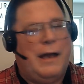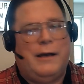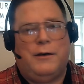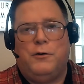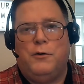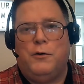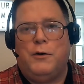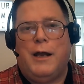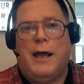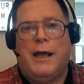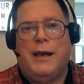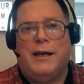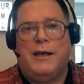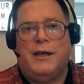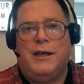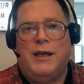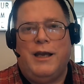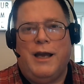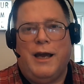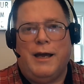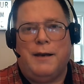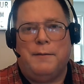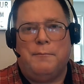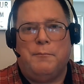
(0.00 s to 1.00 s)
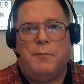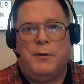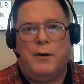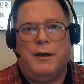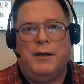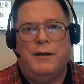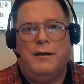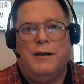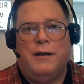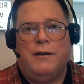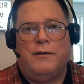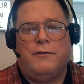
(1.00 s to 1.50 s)
good at it yet, but
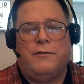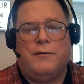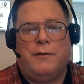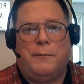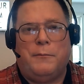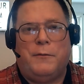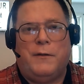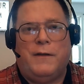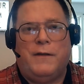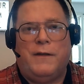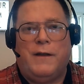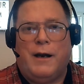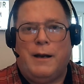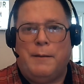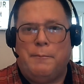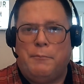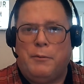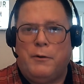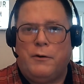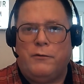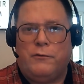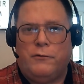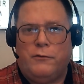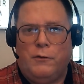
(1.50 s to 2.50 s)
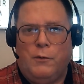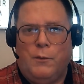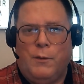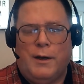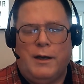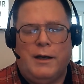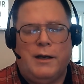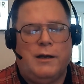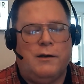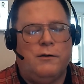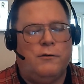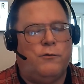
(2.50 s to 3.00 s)
it's something that I'm
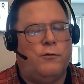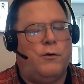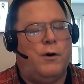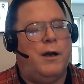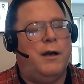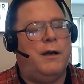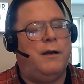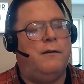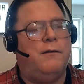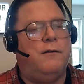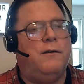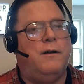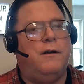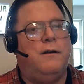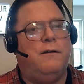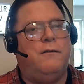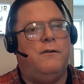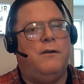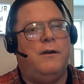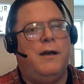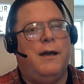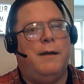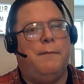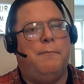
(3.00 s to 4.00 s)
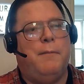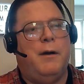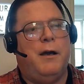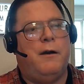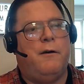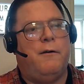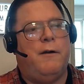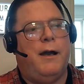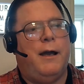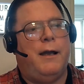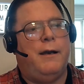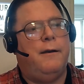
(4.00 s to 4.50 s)
pursuing and trying to get
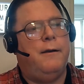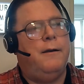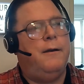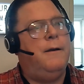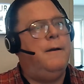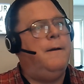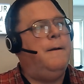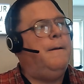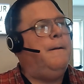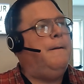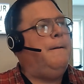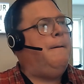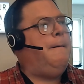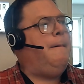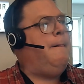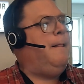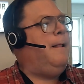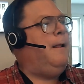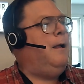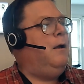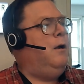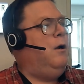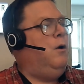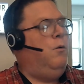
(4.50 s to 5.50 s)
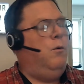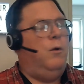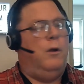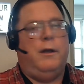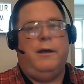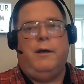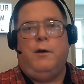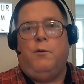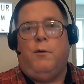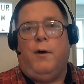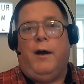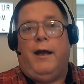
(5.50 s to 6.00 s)
better at. Well,
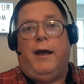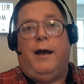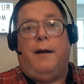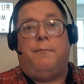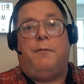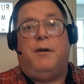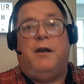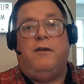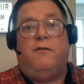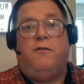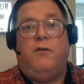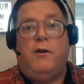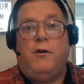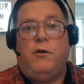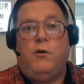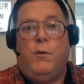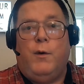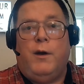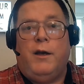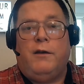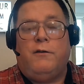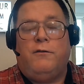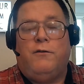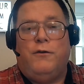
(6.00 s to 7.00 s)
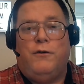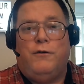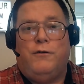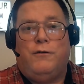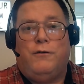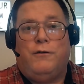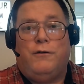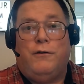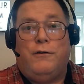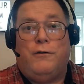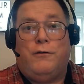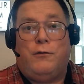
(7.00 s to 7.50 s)
anyway, I'm continuing
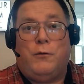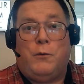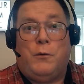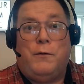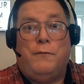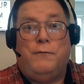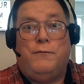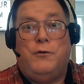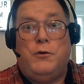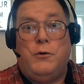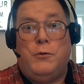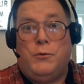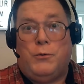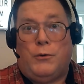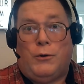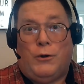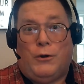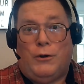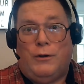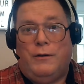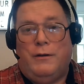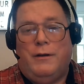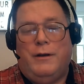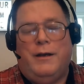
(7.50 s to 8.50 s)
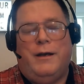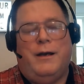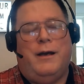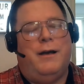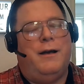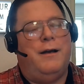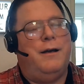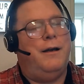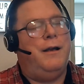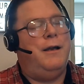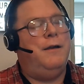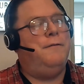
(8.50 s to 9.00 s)
to sort of doodle.
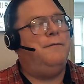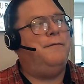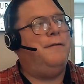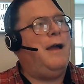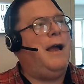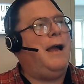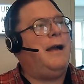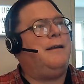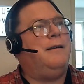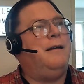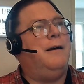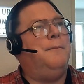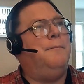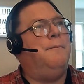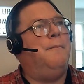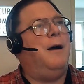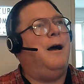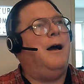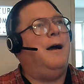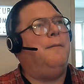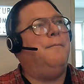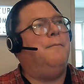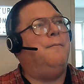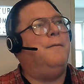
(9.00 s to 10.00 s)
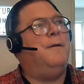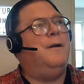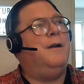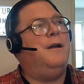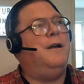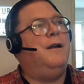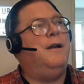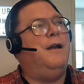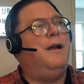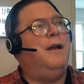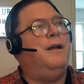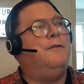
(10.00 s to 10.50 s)
In fact, I'm
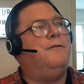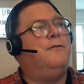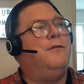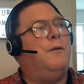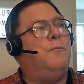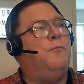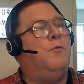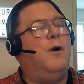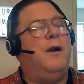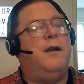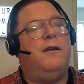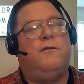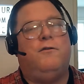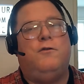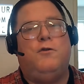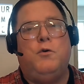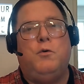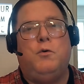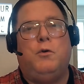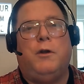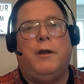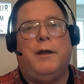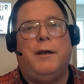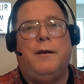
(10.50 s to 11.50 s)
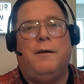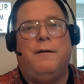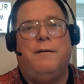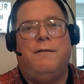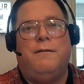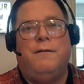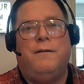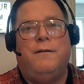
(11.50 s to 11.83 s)
in some ways doodling